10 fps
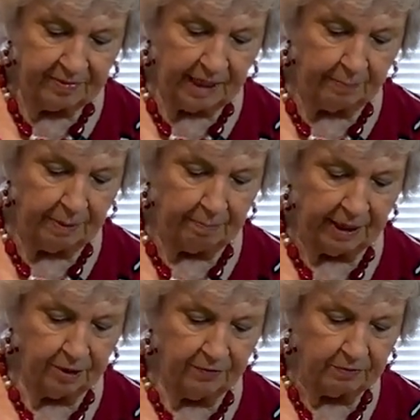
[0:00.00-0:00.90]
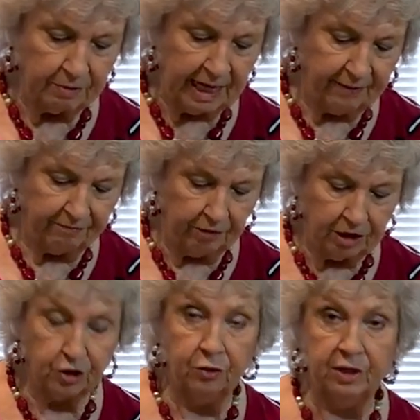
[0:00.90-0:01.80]
I'd be better if it had
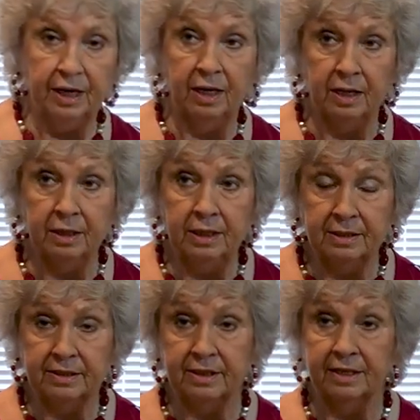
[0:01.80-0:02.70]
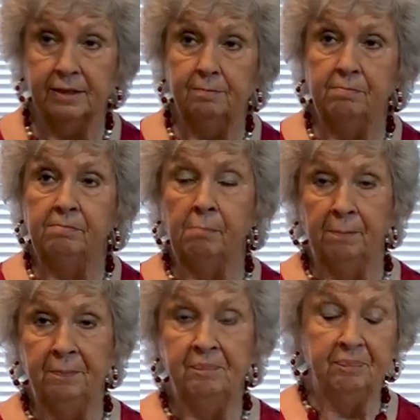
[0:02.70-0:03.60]
fresh green onions in it,
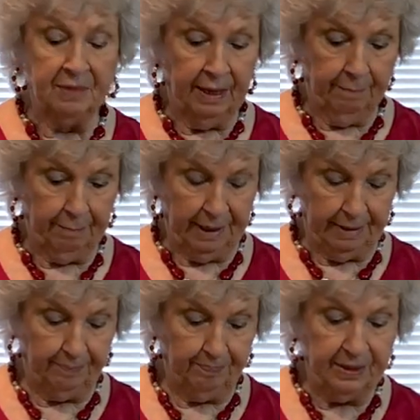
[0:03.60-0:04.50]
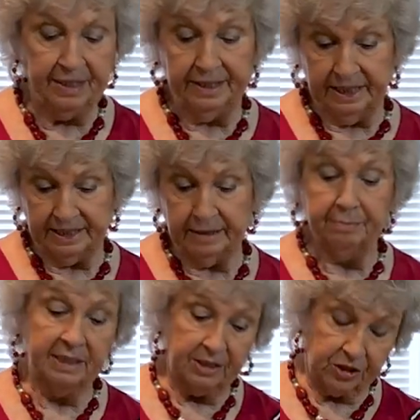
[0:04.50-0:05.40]
but it doesn't,
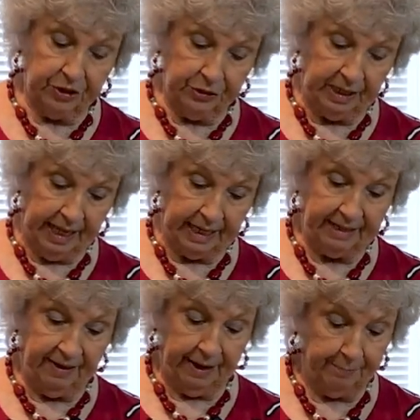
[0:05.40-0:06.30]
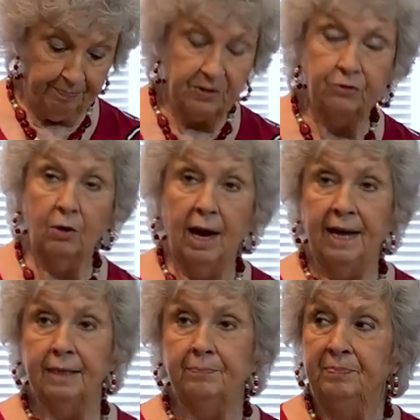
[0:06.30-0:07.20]
but it's good like that.
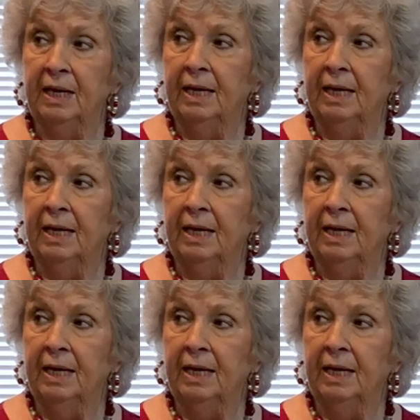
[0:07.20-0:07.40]
Try it.